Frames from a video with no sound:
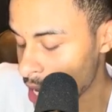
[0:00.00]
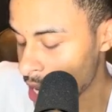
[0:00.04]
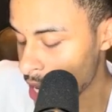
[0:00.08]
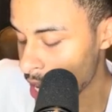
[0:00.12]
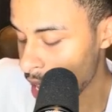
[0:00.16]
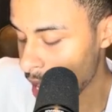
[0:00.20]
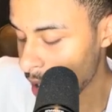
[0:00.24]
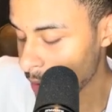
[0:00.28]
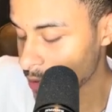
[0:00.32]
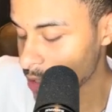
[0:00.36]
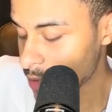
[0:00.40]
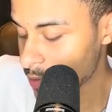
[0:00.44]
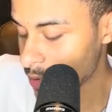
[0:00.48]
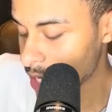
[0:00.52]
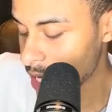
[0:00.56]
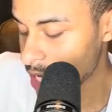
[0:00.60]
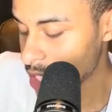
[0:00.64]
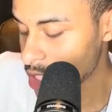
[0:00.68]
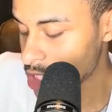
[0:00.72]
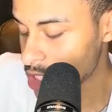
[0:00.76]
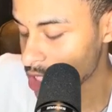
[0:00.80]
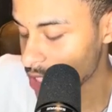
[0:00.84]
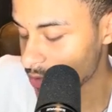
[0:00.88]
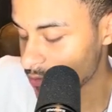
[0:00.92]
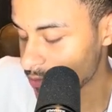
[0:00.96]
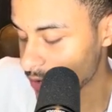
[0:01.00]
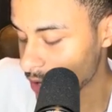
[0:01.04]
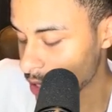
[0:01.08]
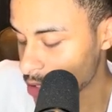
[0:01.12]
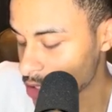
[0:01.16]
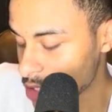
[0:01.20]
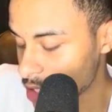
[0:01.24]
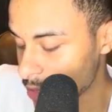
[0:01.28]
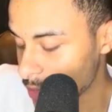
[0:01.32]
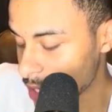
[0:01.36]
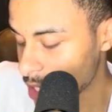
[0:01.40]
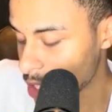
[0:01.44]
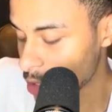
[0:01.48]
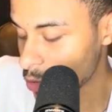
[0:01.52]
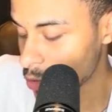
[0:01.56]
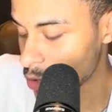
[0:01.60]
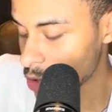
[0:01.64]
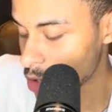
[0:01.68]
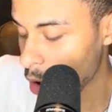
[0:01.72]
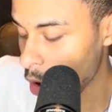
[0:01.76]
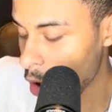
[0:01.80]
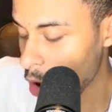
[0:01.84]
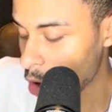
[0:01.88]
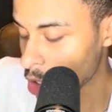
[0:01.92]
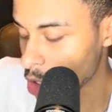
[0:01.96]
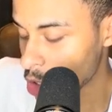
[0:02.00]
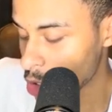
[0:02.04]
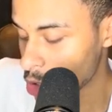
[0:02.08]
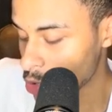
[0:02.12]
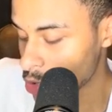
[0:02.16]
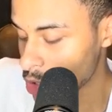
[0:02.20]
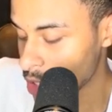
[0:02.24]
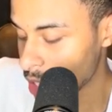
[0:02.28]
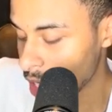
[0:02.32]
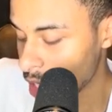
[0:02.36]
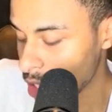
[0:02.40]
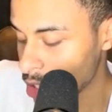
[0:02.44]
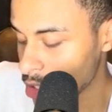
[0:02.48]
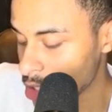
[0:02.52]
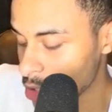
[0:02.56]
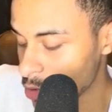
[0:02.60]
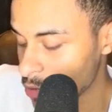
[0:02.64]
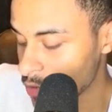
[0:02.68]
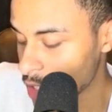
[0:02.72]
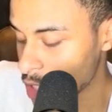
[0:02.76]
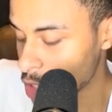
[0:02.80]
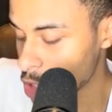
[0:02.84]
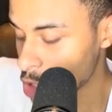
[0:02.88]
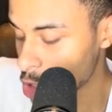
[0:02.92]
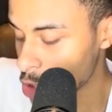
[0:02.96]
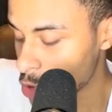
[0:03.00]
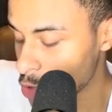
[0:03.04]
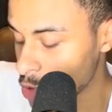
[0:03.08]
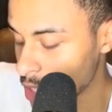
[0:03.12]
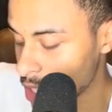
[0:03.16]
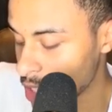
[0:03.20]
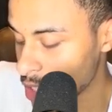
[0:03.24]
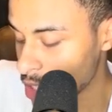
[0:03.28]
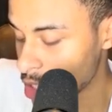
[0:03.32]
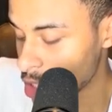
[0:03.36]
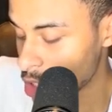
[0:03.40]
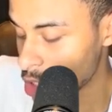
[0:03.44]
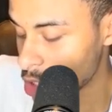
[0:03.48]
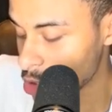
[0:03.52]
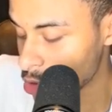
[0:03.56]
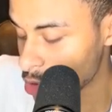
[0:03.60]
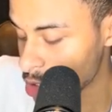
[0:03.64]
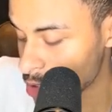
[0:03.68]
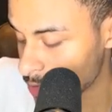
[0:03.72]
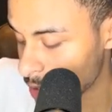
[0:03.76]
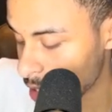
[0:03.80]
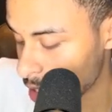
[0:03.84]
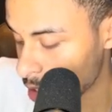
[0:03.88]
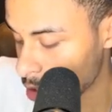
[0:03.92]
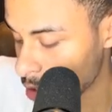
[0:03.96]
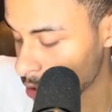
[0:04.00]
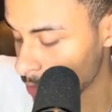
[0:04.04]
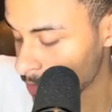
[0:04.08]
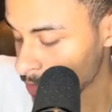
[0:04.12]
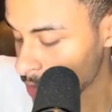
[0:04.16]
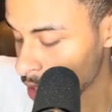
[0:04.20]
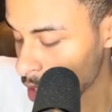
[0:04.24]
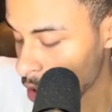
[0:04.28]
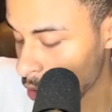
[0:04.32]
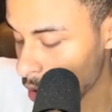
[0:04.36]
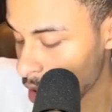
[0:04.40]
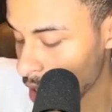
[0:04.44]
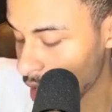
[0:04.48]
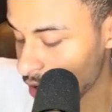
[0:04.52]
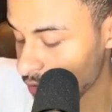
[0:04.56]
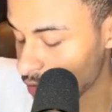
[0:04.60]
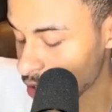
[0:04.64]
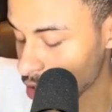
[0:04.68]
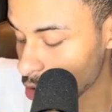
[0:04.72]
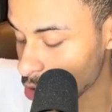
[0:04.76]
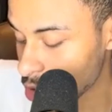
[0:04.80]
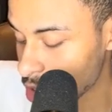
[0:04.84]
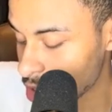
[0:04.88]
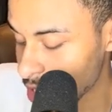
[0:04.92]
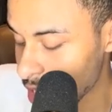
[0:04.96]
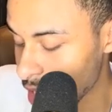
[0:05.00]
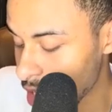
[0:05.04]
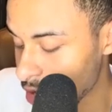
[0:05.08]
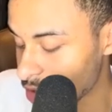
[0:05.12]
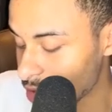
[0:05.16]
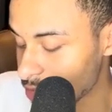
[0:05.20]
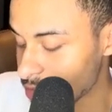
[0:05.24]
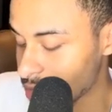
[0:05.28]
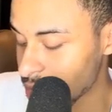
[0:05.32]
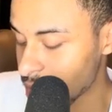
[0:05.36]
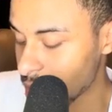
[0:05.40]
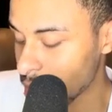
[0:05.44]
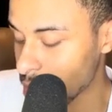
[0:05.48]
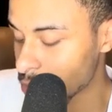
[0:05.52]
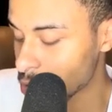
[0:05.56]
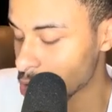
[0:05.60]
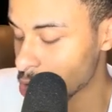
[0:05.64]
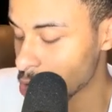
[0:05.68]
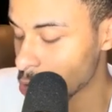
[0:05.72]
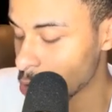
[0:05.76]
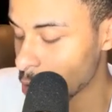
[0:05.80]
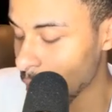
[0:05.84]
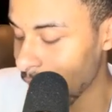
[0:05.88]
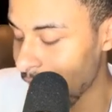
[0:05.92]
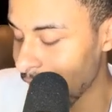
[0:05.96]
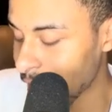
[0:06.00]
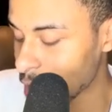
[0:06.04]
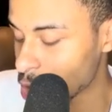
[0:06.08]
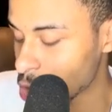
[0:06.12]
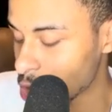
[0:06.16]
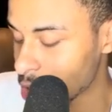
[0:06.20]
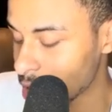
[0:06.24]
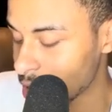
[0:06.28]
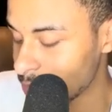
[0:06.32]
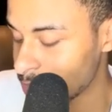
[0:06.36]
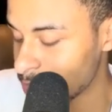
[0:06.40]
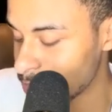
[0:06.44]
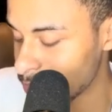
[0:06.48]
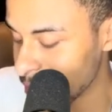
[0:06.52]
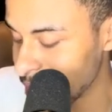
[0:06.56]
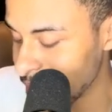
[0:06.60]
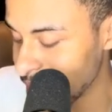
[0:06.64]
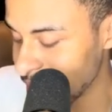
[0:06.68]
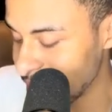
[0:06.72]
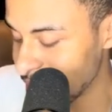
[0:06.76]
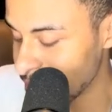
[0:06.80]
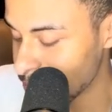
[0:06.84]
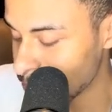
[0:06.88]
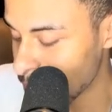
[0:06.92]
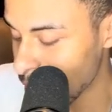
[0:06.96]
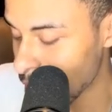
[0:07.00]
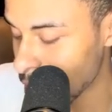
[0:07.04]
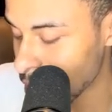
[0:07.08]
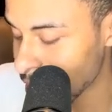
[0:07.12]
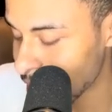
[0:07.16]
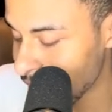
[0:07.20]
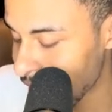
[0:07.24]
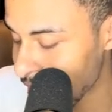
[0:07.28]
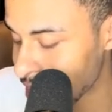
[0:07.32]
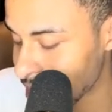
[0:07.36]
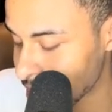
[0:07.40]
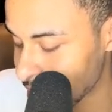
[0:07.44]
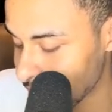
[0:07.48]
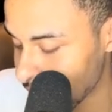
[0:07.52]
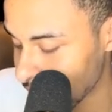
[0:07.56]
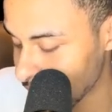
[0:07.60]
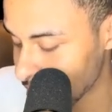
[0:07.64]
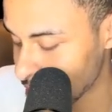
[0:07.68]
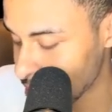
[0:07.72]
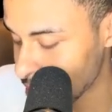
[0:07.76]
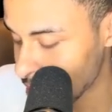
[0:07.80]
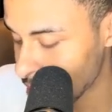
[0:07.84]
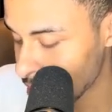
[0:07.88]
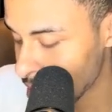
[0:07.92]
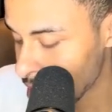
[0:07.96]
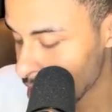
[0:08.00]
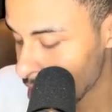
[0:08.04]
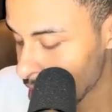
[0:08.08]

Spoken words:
And when the relationship fails, the men who dog you tell you that you needed to choose better, while having no desire themselves to actually be better candidates.